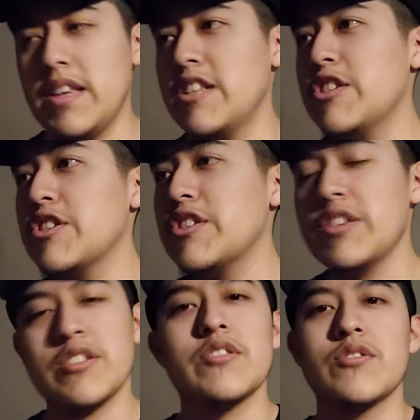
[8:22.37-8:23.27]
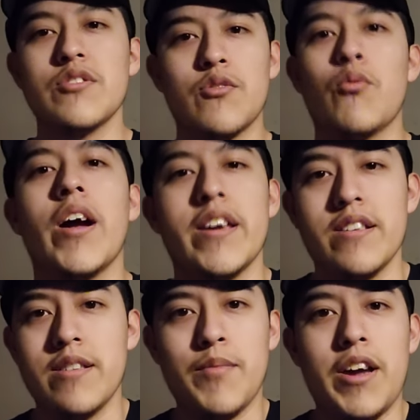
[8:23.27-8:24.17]
It just doesn't look right,
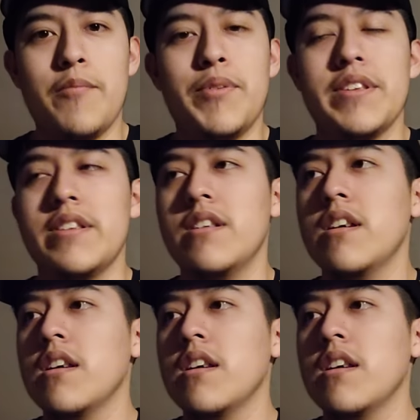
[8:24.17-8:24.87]
in my opinion.